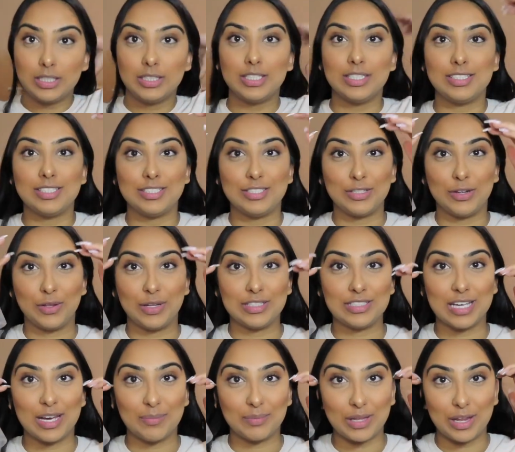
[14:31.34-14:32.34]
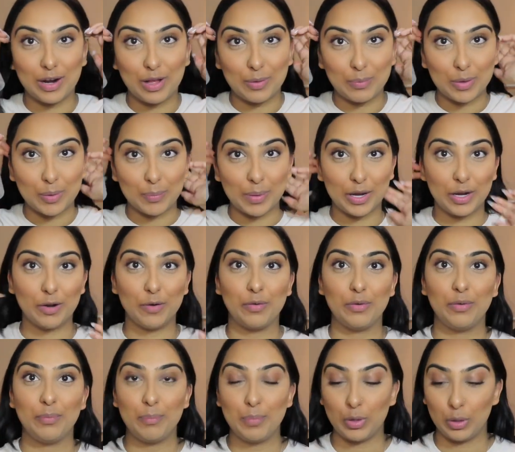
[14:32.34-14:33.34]
this is the only time that i'll put my
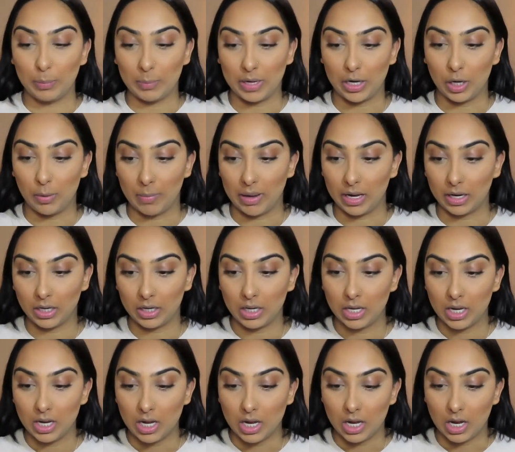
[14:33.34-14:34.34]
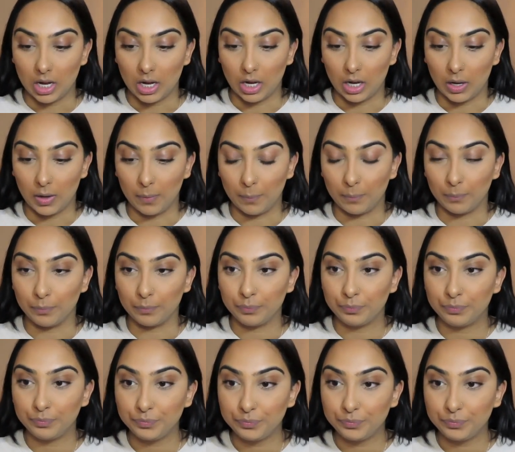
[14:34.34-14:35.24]
hair pull my hair back um,